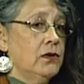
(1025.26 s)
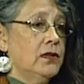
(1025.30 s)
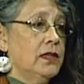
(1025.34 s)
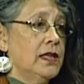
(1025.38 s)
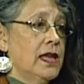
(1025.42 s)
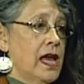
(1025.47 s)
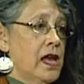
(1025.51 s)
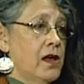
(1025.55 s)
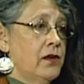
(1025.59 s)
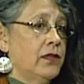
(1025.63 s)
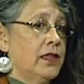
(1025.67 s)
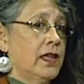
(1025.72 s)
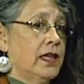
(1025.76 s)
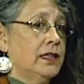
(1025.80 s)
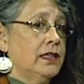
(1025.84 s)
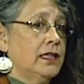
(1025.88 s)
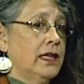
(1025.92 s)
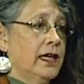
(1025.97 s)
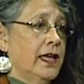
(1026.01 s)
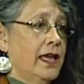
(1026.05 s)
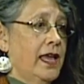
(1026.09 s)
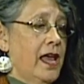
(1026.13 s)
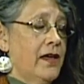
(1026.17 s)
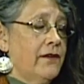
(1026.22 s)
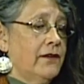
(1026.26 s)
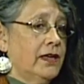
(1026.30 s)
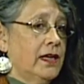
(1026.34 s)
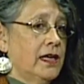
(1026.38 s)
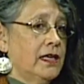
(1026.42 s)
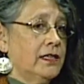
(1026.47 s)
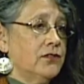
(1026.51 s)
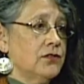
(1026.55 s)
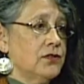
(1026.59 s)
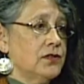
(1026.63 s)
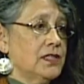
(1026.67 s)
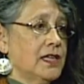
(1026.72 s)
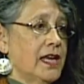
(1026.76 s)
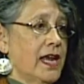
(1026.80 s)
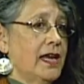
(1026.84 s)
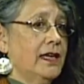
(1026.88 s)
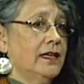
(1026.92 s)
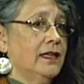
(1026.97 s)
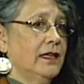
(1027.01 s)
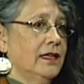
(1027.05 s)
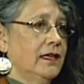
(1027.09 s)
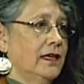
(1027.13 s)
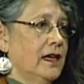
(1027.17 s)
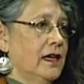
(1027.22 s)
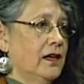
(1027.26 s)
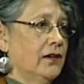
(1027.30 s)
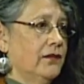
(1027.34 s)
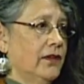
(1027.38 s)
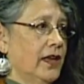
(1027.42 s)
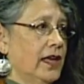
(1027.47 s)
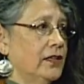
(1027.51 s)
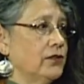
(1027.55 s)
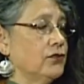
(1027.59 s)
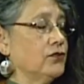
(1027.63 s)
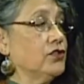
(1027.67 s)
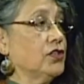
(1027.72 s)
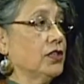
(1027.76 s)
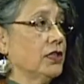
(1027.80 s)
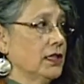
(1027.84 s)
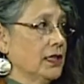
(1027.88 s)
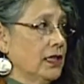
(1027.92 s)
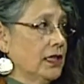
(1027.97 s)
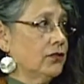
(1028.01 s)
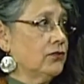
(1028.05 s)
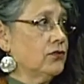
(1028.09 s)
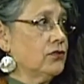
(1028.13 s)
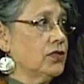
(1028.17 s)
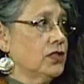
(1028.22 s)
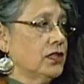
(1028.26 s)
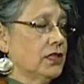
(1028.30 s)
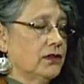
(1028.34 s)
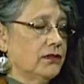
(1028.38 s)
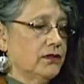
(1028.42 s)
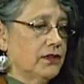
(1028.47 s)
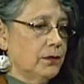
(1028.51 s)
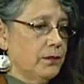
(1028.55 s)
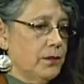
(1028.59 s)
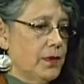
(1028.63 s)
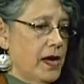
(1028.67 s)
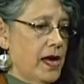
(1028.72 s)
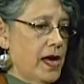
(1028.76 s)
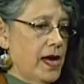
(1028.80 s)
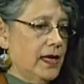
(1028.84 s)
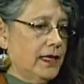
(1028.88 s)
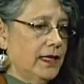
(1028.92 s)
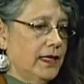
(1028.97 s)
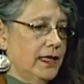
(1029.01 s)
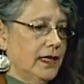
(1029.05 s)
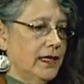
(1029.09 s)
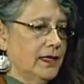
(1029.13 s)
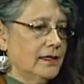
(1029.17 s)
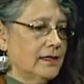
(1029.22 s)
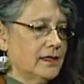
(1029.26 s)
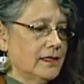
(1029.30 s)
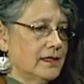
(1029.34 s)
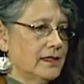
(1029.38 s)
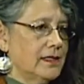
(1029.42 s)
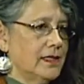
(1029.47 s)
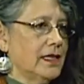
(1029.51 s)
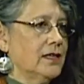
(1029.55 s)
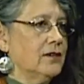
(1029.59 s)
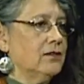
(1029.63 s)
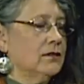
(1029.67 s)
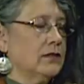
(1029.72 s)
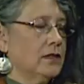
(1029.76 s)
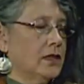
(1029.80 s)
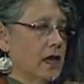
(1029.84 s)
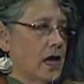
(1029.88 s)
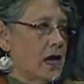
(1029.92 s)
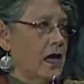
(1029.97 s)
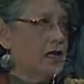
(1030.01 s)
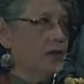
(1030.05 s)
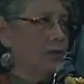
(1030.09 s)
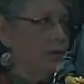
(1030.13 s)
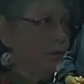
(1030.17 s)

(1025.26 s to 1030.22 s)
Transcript: now that they have an understanding of energy and energy of the body, it's still not a